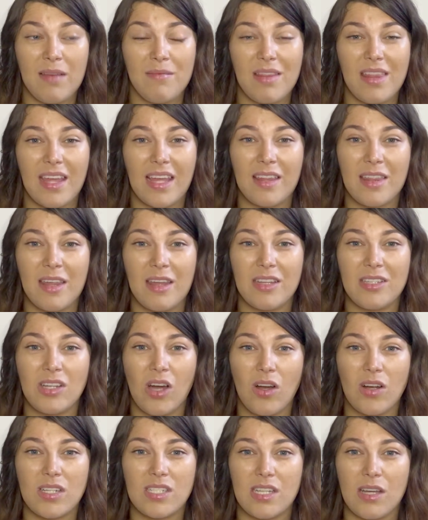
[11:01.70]
I think the
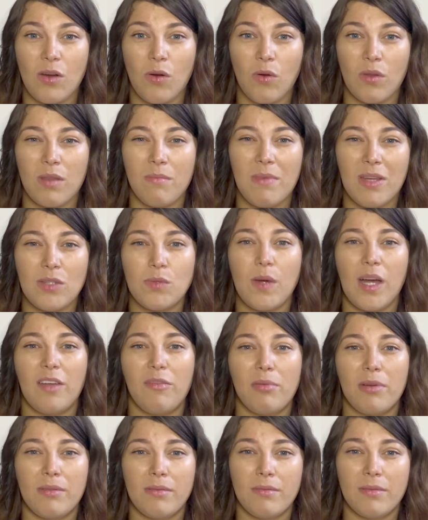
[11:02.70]
doctor or the midwife
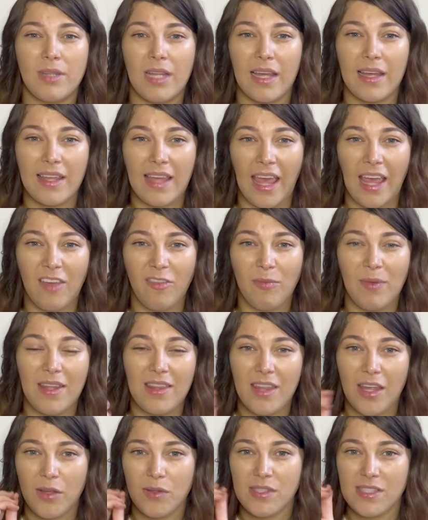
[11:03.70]
like gave me
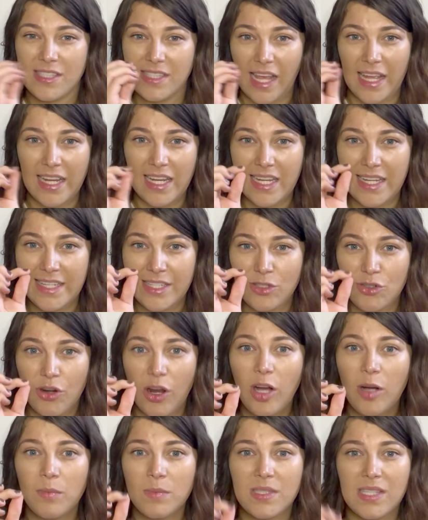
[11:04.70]
those saline
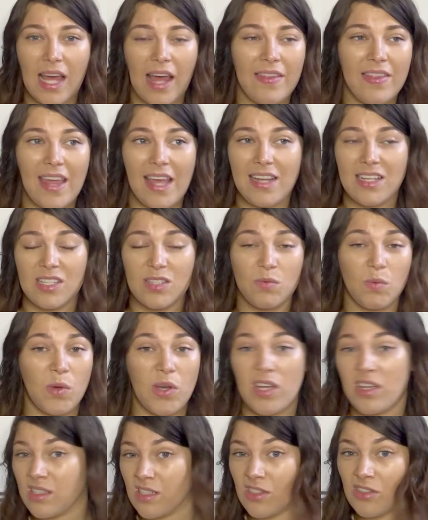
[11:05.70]
drops and they just
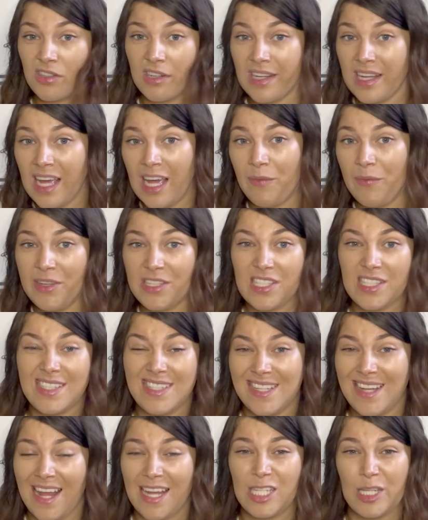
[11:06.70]
worked a treat, and we just
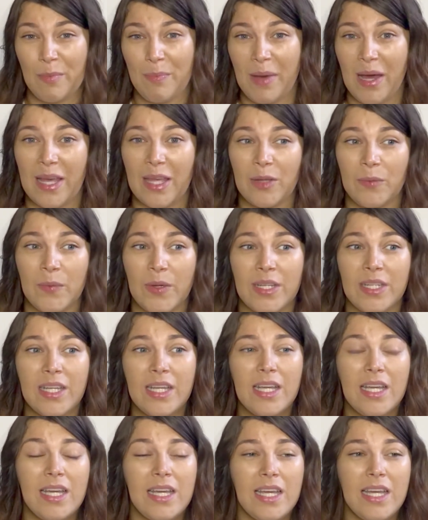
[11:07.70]
didn't end up buying one.
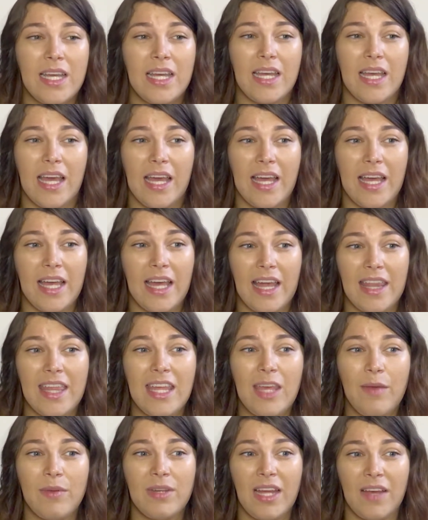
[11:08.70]
I think
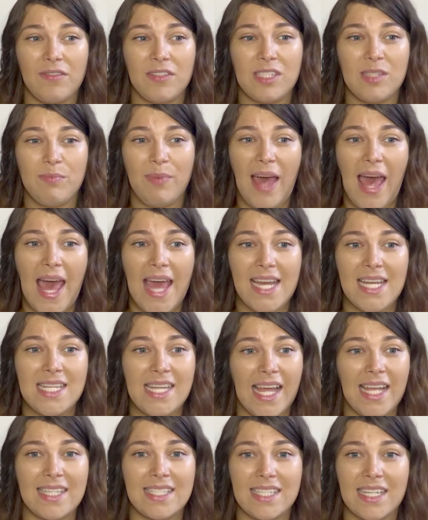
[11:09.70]
it would have to depend
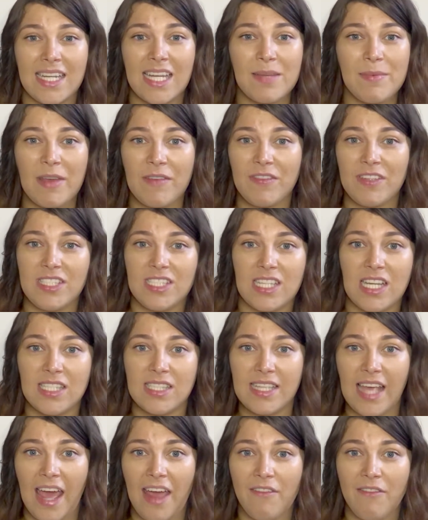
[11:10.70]
next time. If he does
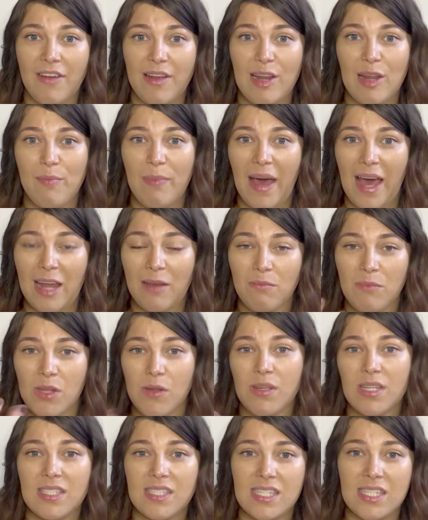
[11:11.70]
get a really bad
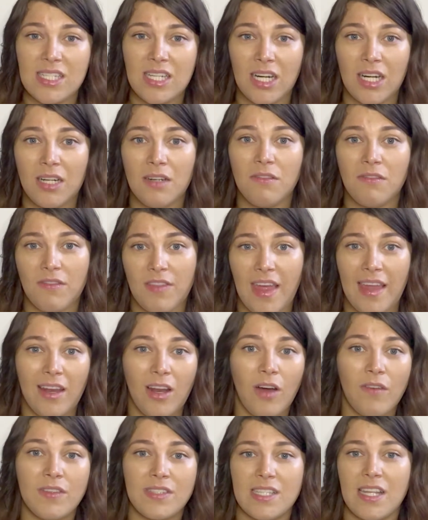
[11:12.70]
mucousy cough, then
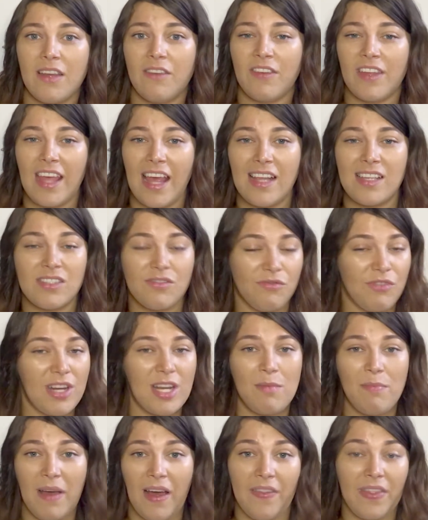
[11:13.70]
obviously if it gets
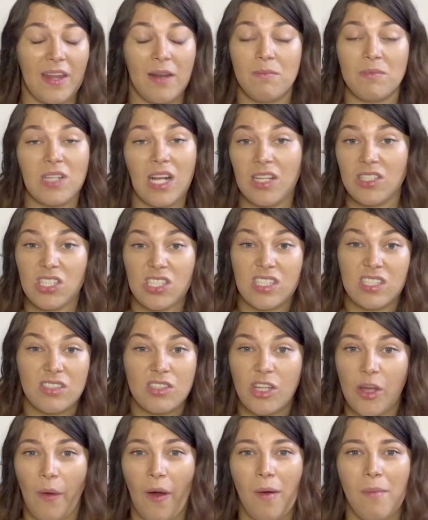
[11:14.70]
really bad, then I'll just
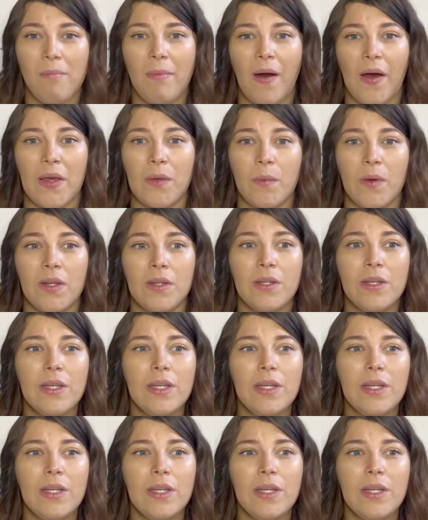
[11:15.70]
go out and buy one.